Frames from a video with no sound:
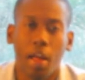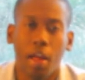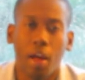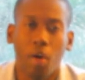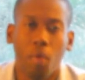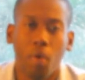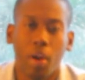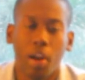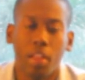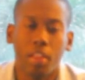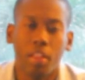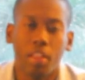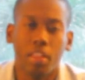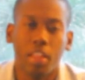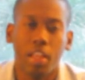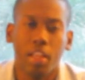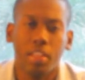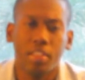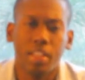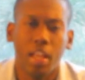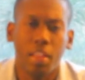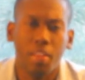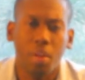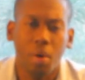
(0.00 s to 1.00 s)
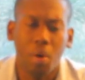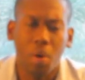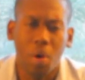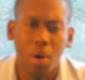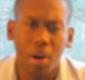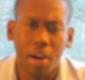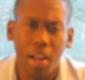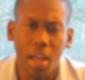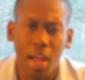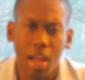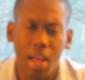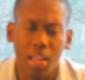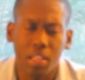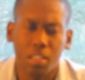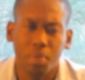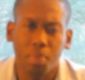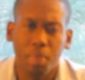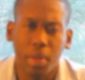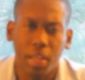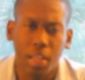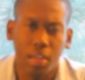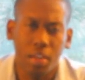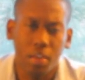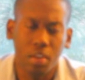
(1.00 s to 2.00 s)
One of the things that the Lord has
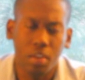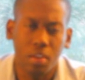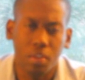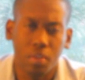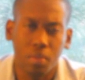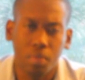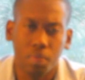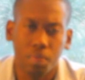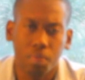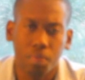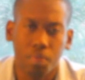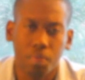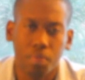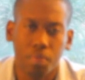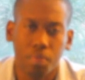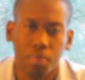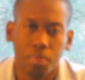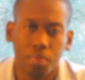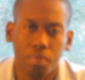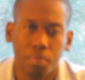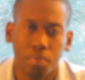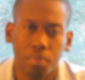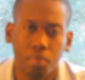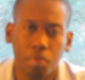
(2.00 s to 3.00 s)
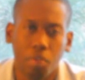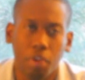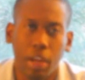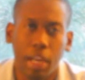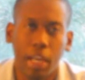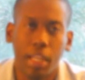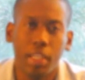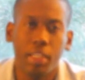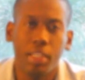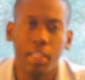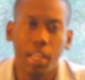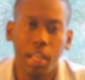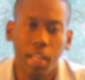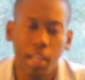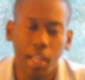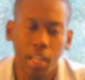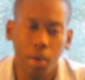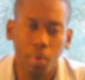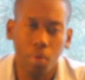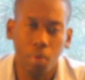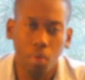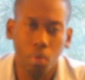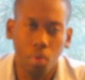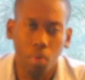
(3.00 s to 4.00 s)
been really
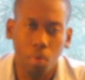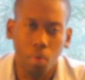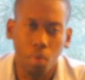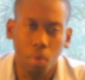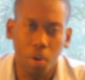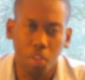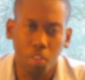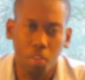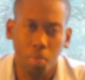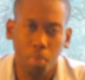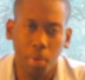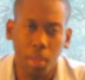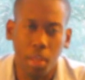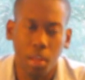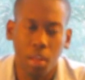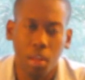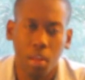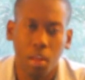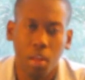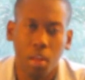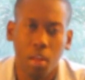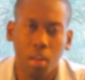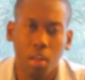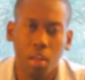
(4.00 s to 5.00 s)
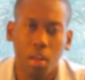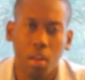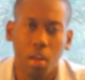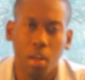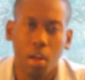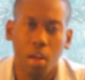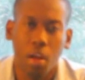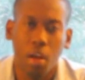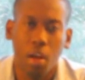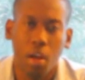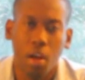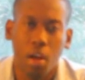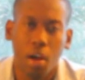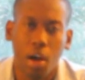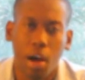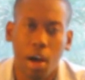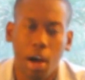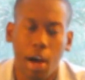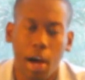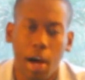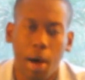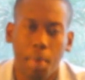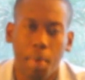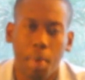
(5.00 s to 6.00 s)
dealing with me
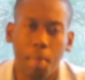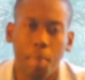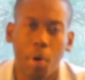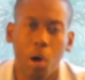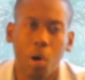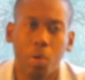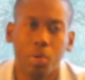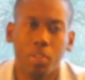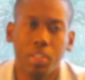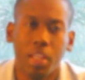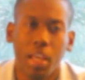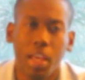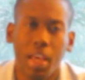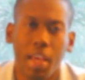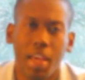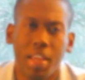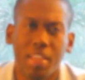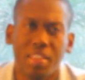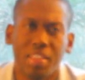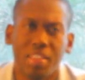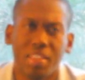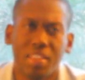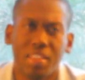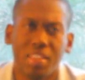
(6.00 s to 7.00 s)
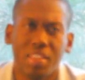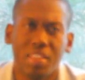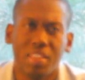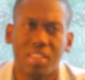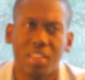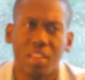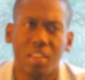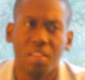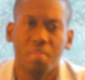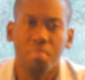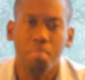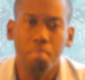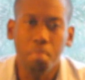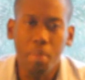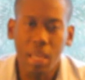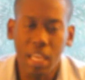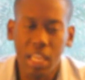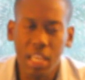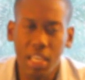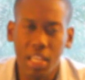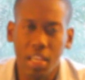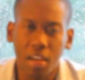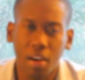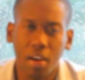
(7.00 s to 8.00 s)
about is
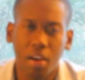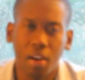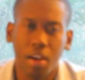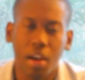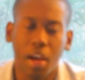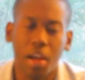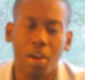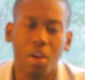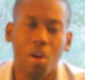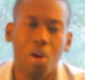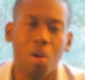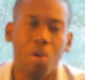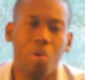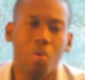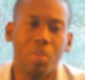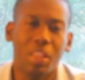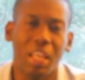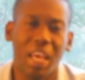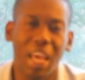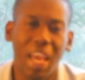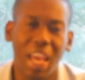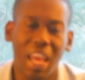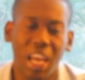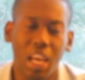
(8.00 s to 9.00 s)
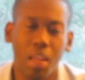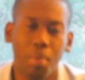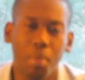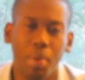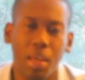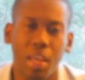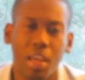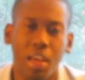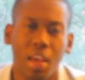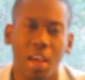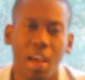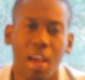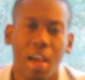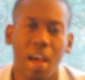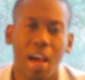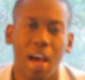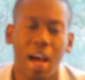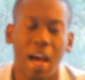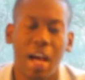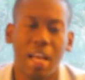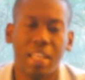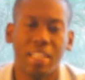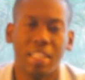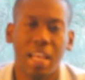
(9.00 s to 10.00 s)
media and how the enemy
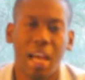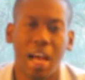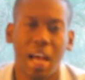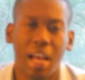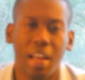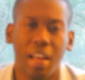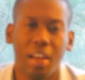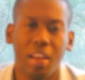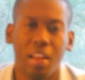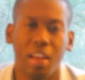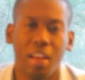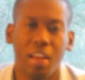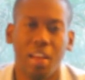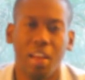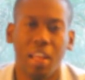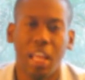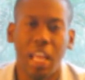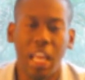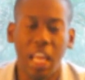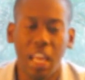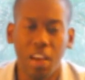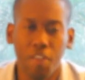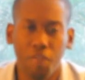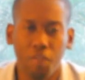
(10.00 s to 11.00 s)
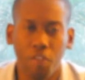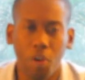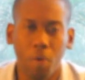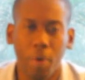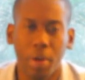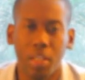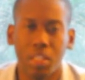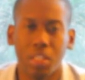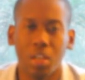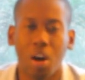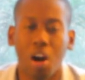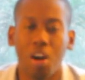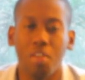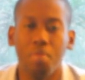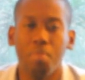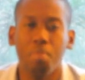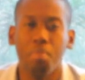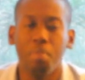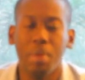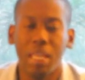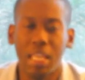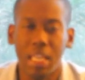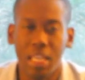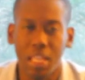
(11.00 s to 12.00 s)
has had influence
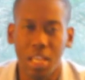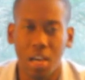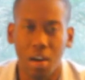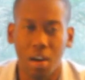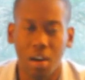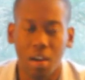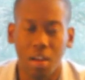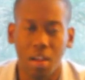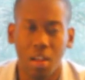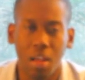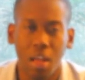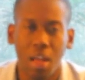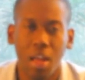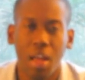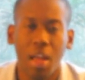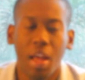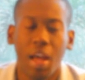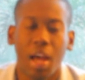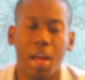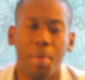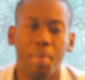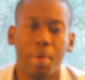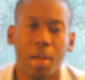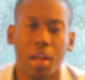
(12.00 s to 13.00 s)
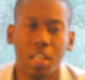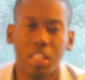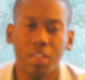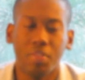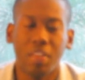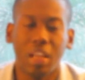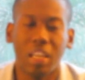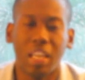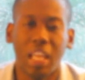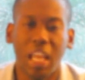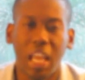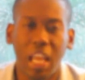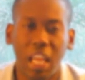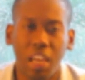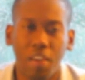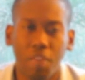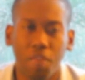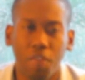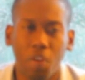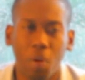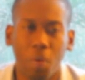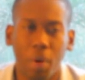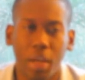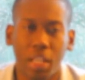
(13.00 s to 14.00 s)
on media. And because of that
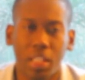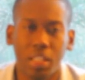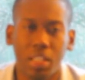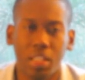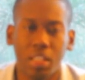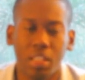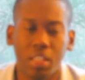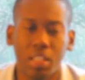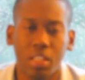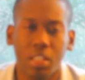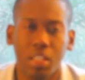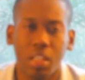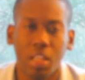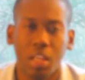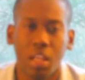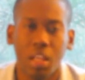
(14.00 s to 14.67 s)
influence,